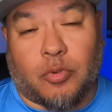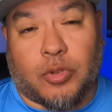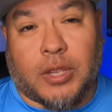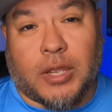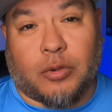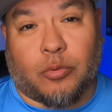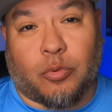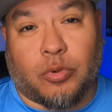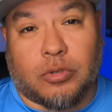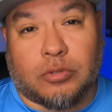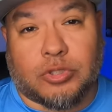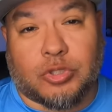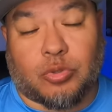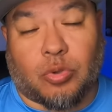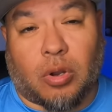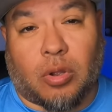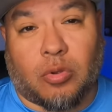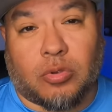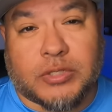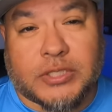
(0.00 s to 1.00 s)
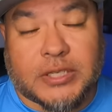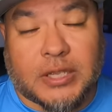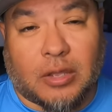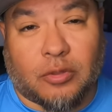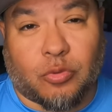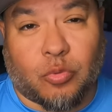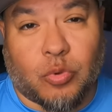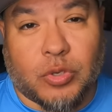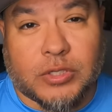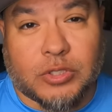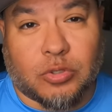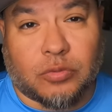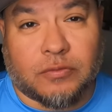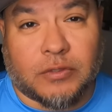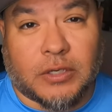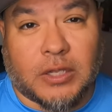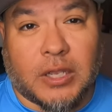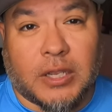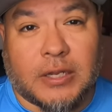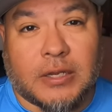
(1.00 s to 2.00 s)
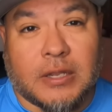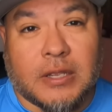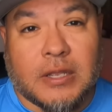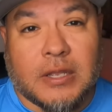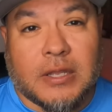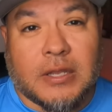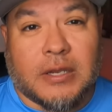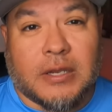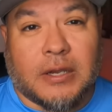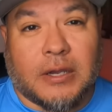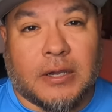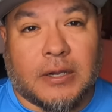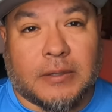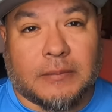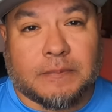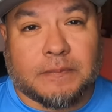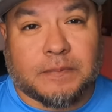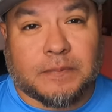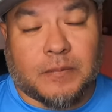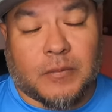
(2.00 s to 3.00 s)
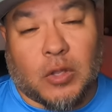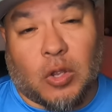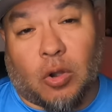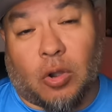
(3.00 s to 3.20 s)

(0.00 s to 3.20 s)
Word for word: We had real strong south winds overnight um,